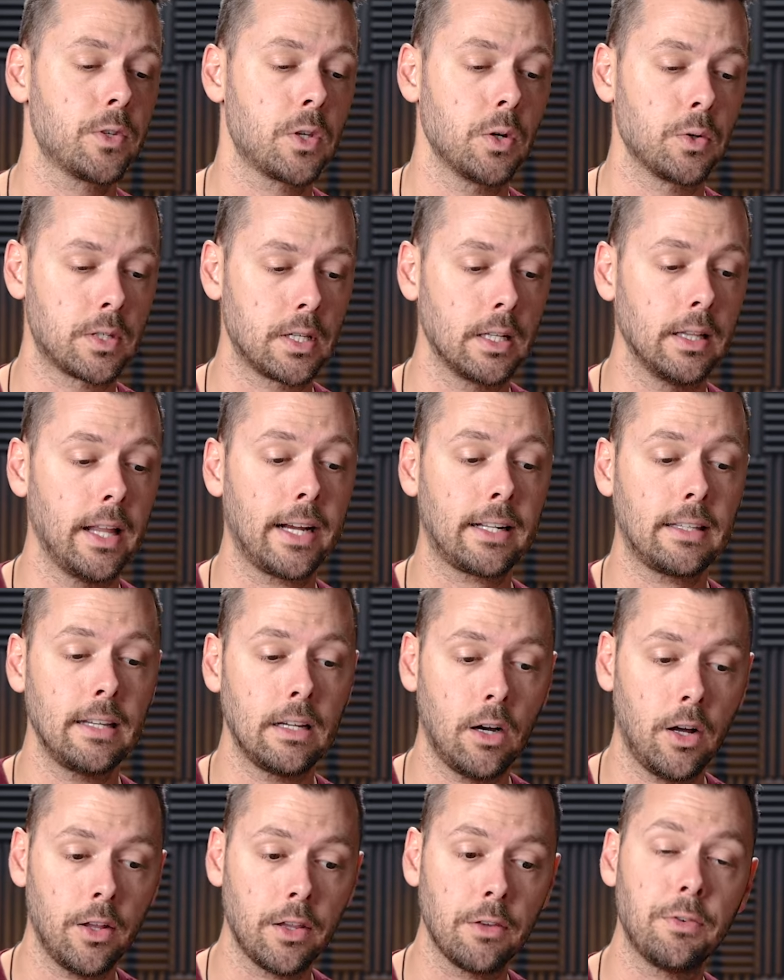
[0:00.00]
So
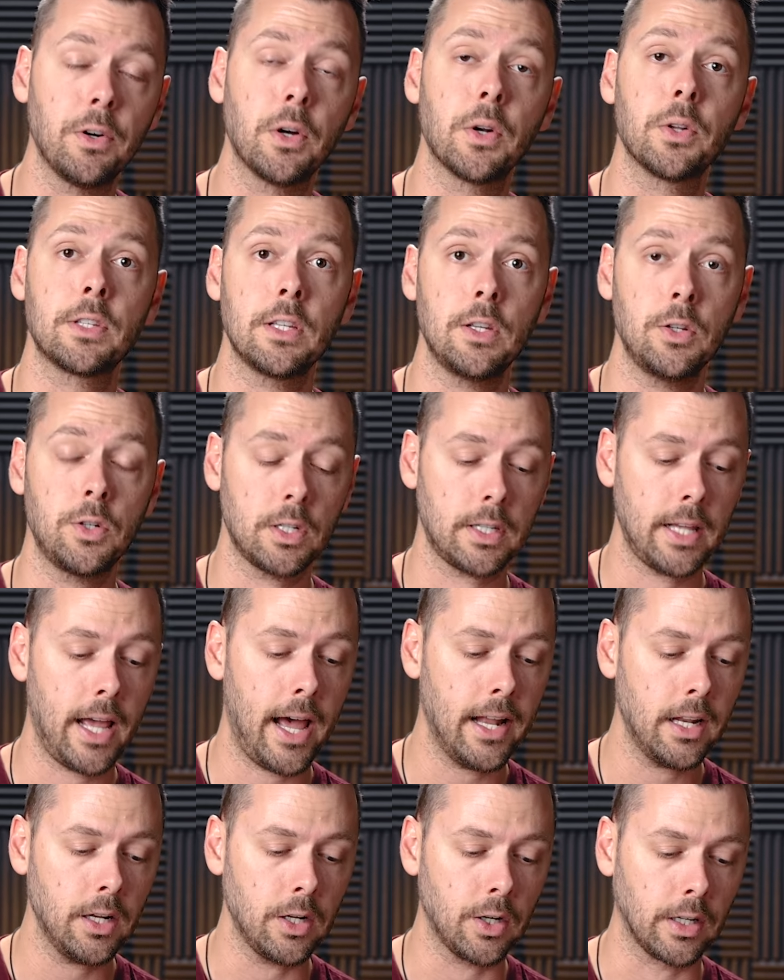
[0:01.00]
selecting all the photos that you just
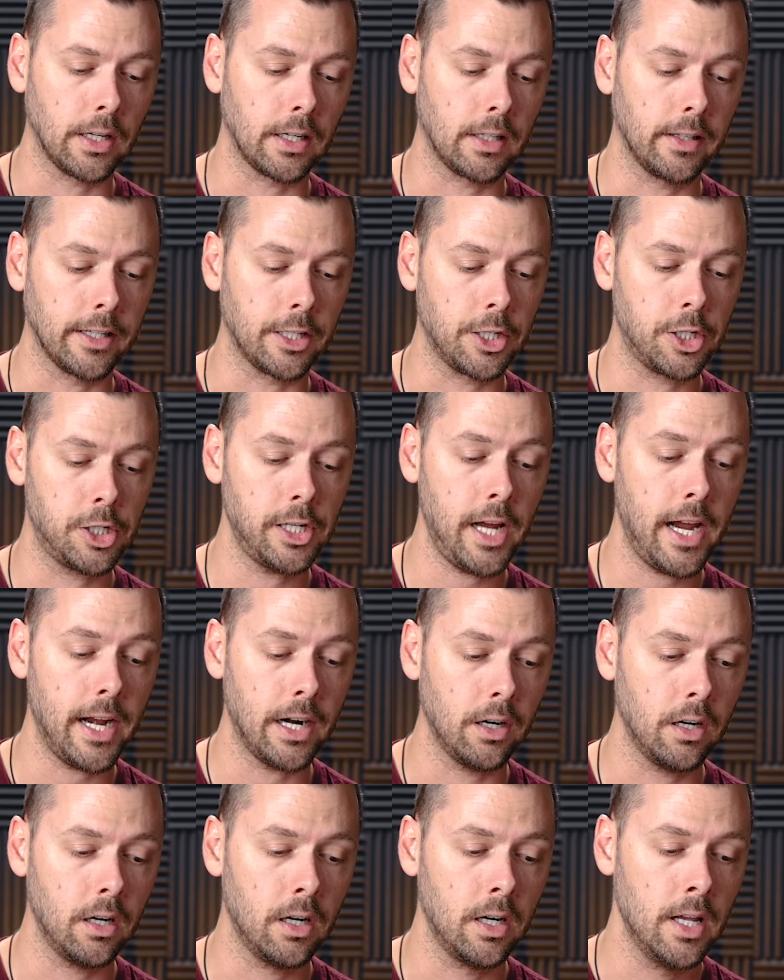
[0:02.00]
had, you're gonna click
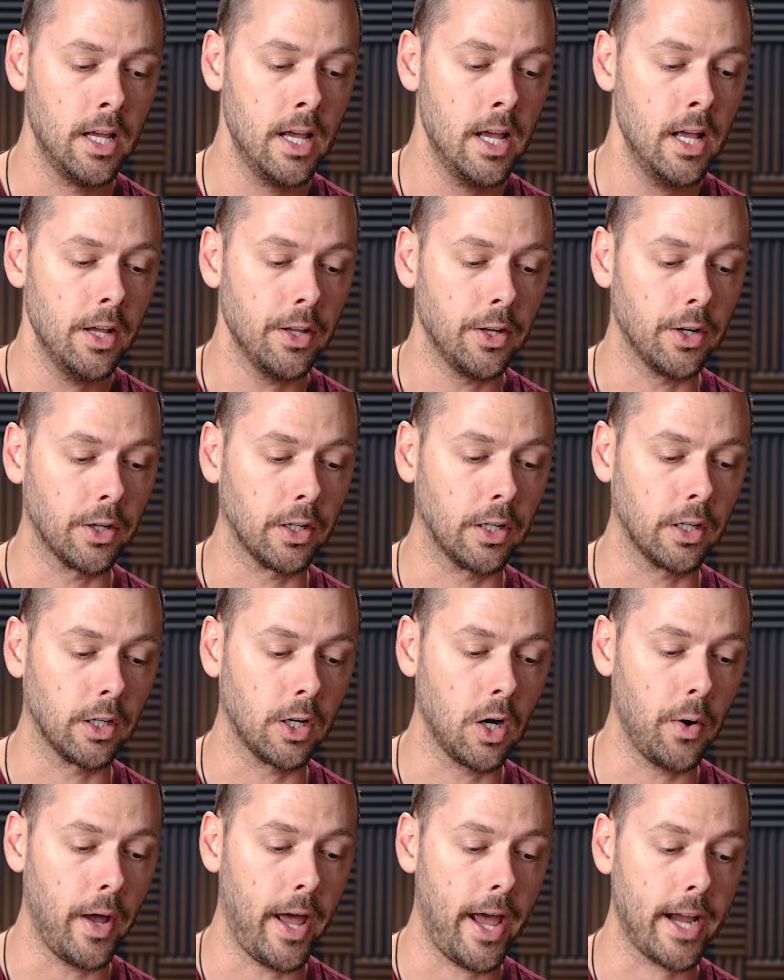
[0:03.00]
share, you're gonna
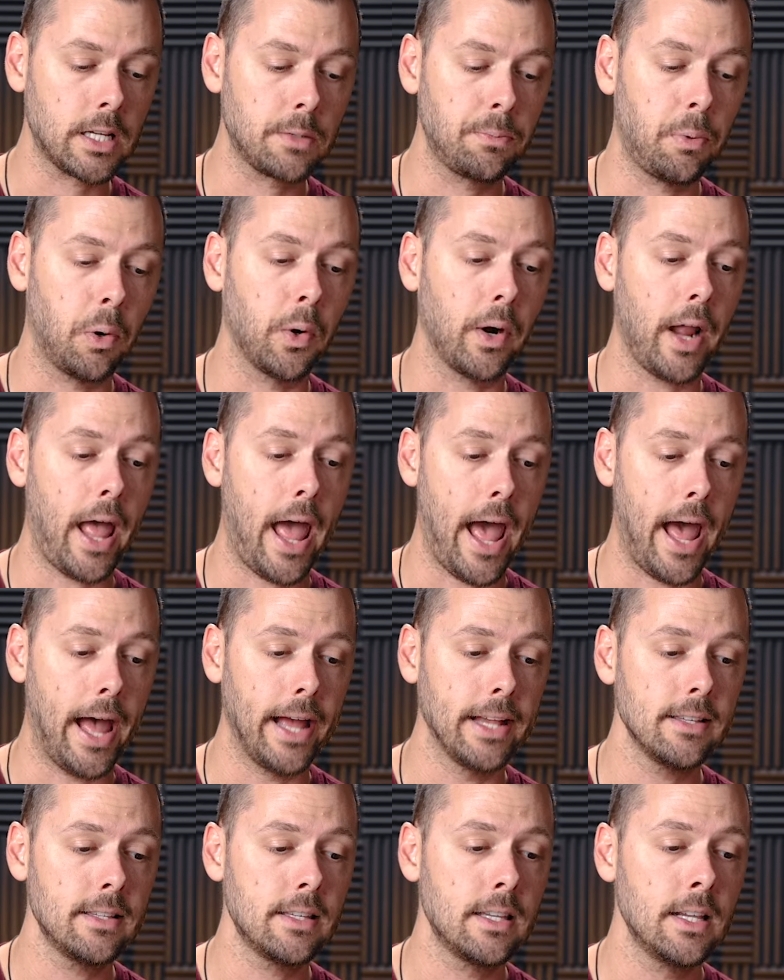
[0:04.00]
go export
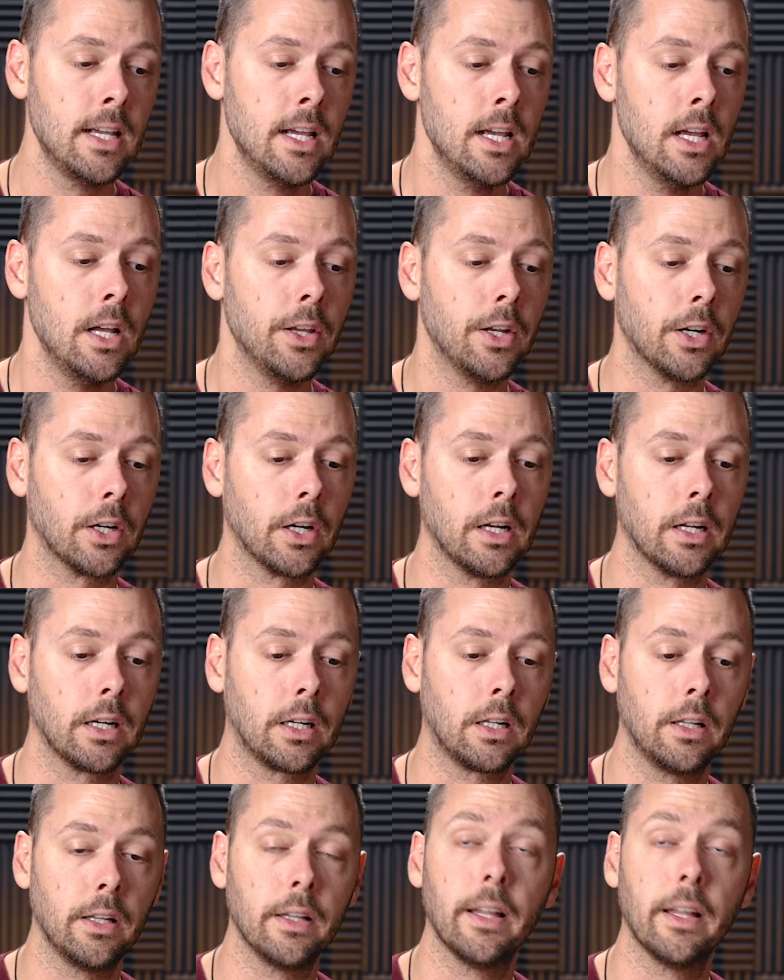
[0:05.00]
as, you're gonna